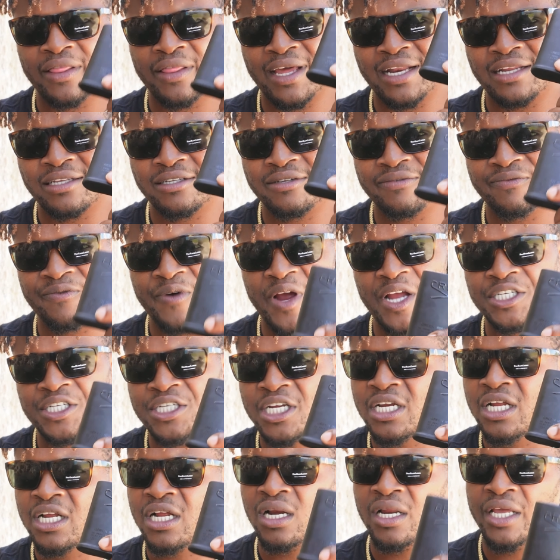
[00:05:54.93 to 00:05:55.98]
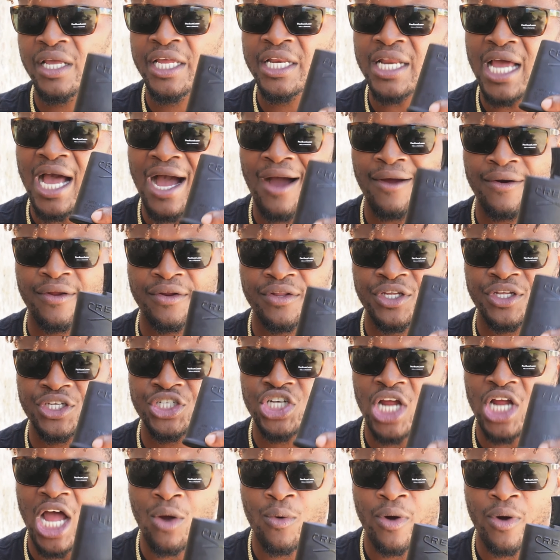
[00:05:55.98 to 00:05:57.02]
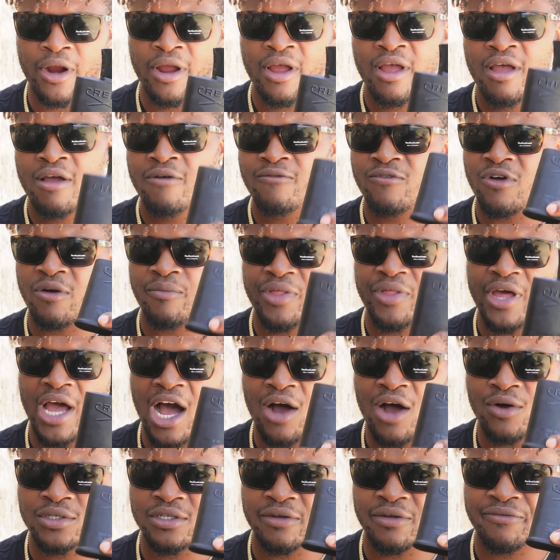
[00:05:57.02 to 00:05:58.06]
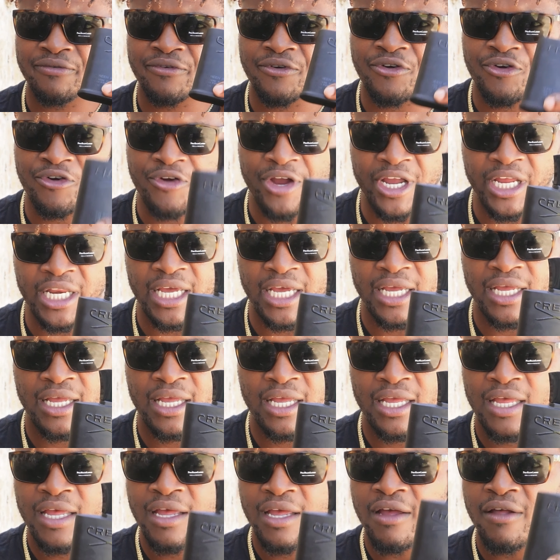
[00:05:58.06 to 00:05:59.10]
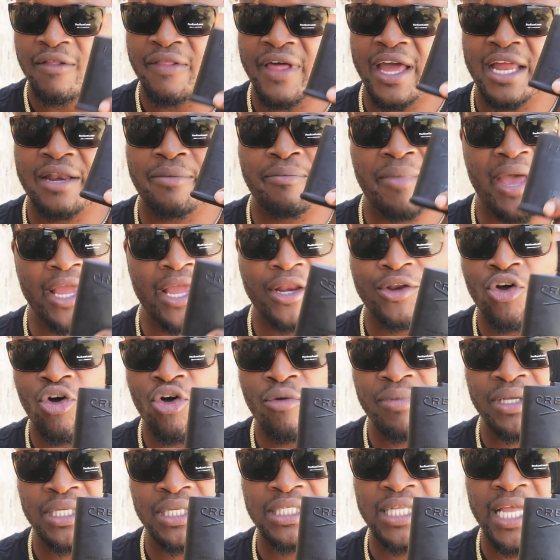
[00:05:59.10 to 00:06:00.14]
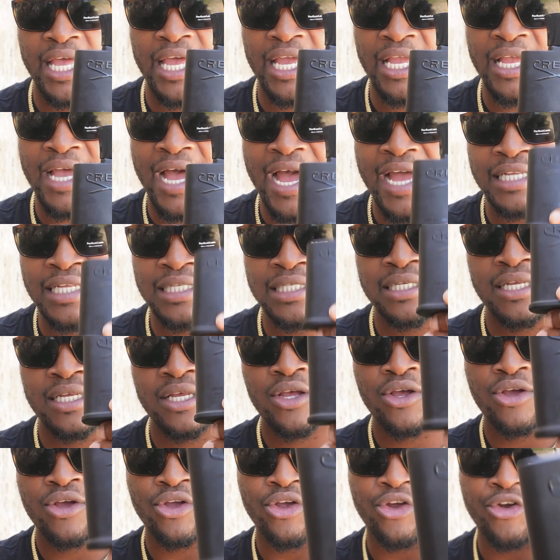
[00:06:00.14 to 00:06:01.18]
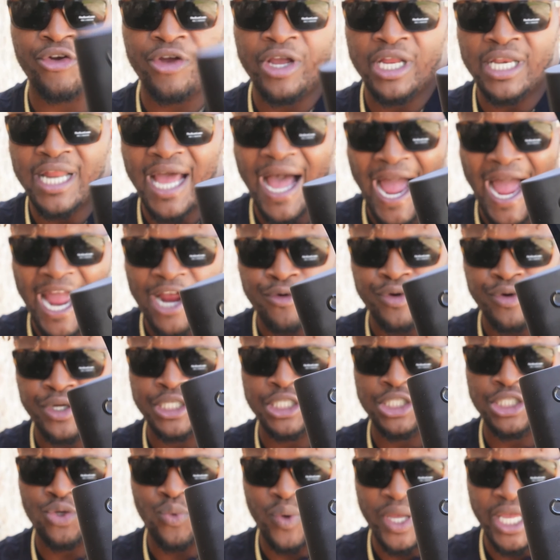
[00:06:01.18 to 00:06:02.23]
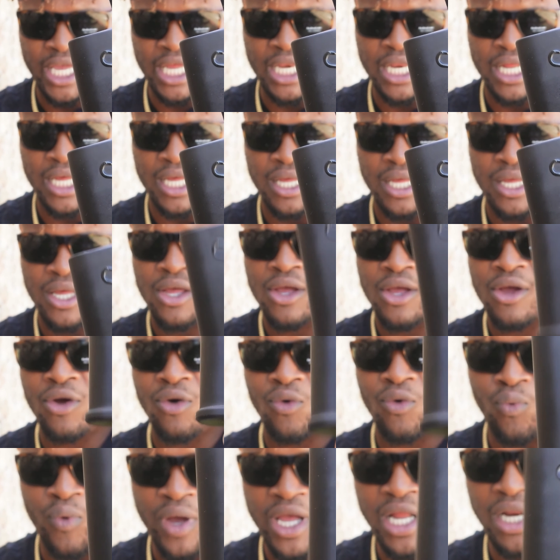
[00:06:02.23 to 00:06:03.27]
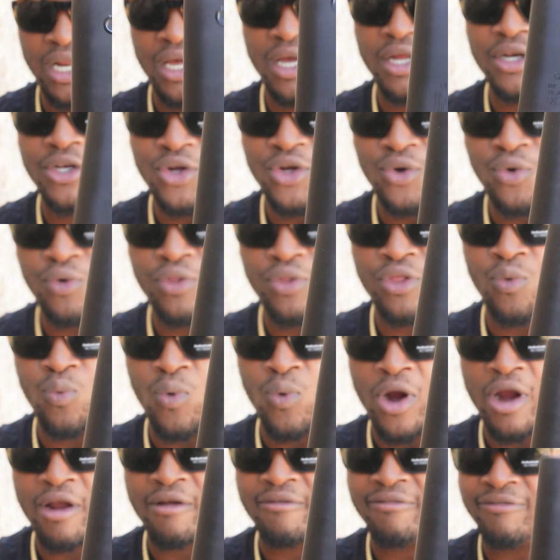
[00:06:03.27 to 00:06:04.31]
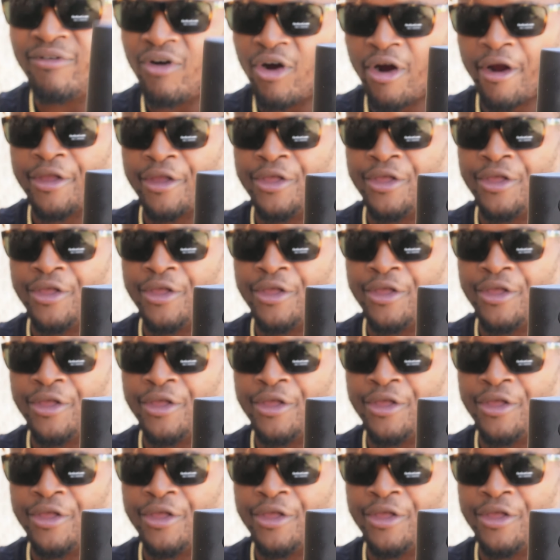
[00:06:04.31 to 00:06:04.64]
that is fresh and clean out of the shower from the house of Creed, then make no mistake, guys. Green Irish Tweed will do the work for